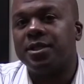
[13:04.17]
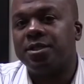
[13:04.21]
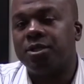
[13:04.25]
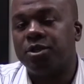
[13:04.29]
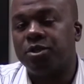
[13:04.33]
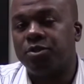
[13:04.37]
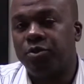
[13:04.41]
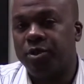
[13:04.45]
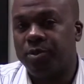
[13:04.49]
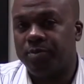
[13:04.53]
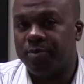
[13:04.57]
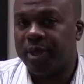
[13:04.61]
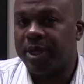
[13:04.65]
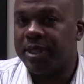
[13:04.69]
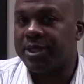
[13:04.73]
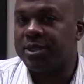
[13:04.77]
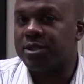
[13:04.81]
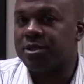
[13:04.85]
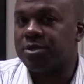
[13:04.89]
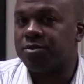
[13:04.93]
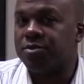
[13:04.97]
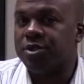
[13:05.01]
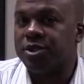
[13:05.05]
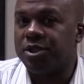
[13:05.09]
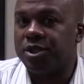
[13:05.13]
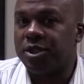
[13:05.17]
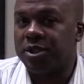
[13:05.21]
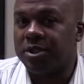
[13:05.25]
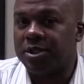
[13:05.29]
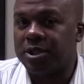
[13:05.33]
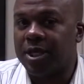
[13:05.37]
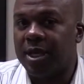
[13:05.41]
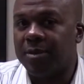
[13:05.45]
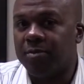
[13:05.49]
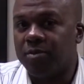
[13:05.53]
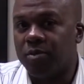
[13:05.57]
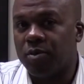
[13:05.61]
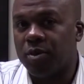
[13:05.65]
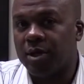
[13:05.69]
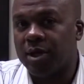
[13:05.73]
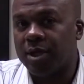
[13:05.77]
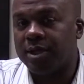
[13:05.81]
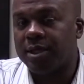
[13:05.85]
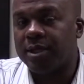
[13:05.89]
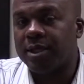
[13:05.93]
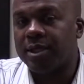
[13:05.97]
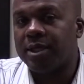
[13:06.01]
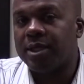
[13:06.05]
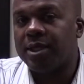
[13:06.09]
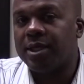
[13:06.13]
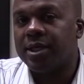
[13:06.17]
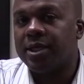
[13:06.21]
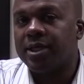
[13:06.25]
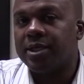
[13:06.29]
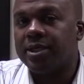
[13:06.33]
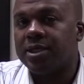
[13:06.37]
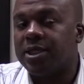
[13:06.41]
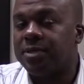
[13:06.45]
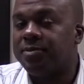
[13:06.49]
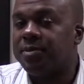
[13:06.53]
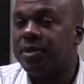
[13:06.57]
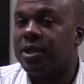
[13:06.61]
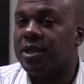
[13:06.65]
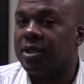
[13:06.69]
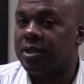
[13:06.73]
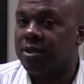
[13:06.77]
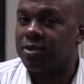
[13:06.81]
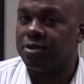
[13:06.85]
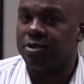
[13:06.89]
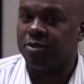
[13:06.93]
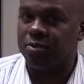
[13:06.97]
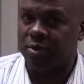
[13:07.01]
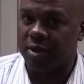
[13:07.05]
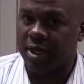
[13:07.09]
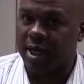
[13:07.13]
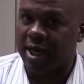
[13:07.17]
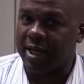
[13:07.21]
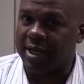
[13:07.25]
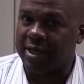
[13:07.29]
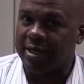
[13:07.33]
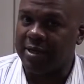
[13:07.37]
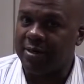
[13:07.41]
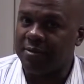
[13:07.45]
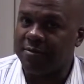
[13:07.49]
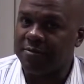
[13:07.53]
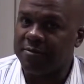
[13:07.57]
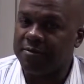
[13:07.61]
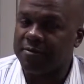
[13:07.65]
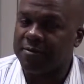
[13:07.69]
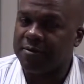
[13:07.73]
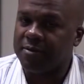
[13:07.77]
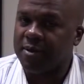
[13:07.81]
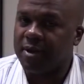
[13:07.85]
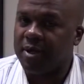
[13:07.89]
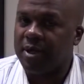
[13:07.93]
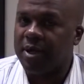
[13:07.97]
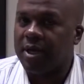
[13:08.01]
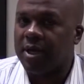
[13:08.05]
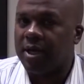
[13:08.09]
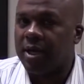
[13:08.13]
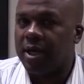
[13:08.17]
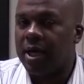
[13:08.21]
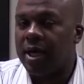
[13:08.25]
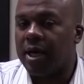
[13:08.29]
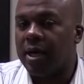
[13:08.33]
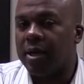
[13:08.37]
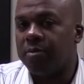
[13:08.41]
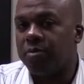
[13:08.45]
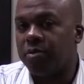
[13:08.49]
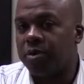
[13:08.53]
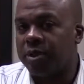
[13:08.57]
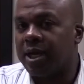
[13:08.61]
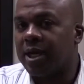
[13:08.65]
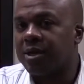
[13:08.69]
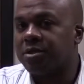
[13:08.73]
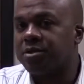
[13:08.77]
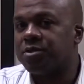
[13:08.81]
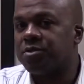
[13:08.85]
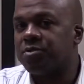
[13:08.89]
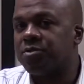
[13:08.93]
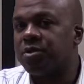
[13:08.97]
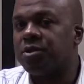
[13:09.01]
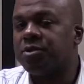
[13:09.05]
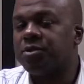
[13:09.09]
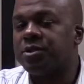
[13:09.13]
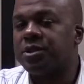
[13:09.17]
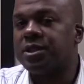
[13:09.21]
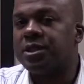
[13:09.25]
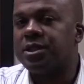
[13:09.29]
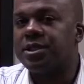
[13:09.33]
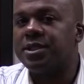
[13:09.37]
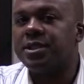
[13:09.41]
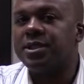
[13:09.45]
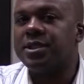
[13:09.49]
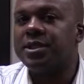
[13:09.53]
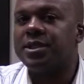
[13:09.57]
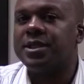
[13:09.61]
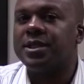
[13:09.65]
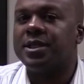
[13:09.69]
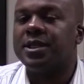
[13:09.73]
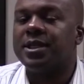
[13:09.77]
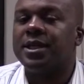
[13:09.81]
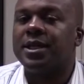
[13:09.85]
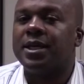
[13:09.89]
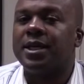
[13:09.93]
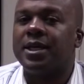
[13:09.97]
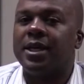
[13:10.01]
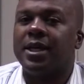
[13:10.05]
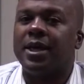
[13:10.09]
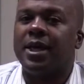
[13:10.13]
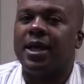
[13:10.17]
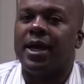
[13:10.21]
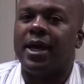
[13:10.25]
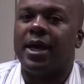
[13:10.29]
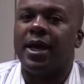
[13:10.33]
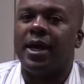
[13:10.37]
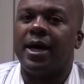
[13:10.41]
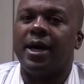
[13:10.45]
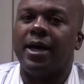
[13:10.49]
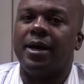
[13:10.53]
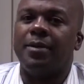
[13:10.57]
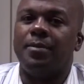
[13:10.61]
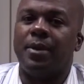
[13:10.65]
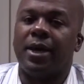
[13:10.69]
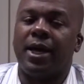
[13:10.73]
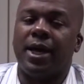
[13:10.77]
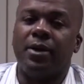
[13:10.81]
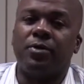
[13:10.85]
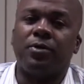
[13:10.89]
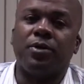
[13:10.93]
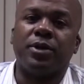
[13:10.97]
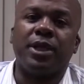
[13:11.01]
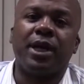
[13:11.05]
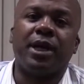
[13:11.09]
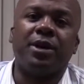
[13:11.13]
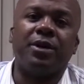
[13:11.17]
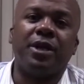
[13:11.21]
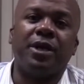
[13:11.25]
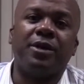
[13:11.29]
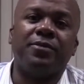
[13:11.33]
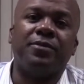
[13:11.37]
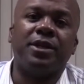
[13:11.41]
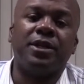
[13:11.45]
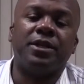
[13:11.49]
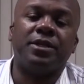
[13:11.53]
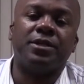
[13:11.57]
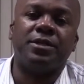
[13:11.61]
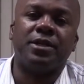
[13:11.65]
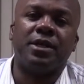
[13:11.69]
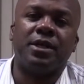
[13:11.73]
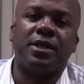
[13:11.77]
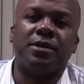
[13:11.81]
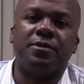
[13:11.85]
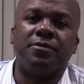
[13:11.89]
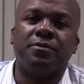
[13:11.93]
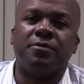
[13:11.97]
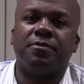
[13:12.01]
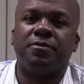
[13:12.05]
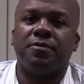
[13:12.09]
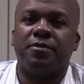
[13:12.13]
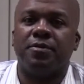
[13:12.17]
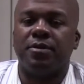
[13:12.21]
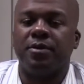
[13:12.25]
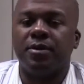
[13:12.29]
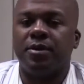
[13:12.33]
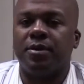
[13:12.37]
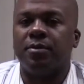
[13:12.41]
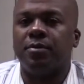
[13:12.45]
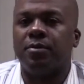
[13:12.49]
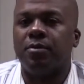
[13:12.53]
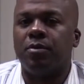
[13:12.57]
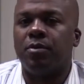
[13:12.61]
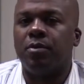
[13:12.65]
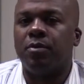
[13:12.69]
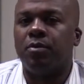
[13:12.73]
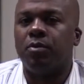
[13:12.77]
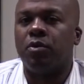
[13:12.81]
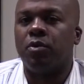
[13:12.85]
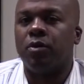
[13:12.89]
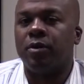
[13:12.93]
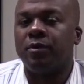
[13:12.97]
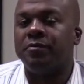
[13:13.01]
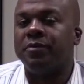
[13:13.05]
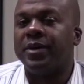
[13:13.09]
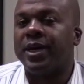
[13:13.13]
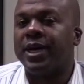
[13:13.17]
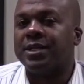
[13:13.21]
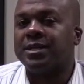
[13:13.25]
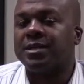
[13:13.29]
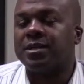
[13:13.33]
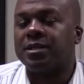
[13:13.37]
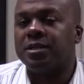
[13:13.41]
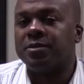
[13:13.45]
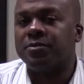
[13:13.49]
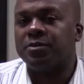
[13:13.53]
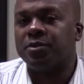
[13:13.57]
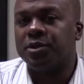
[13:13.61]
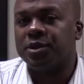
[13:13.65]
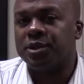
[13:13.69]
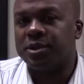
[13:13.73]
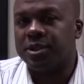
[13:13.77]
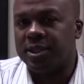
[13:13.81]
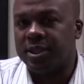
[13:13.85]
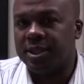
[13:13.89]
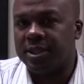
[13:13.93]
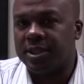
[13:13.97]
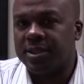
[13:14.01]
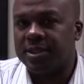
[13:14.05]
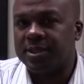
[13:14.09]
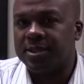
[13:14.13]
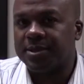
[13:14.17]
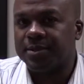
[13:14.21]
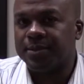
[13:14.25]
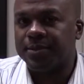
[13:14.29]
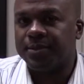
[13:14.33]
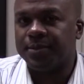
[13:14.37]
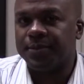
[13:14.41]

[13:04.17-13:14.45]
to treat patients with genotype 1. Typically those who are naive um, without cirrhosis um, and without evidence of more advanced liver disease.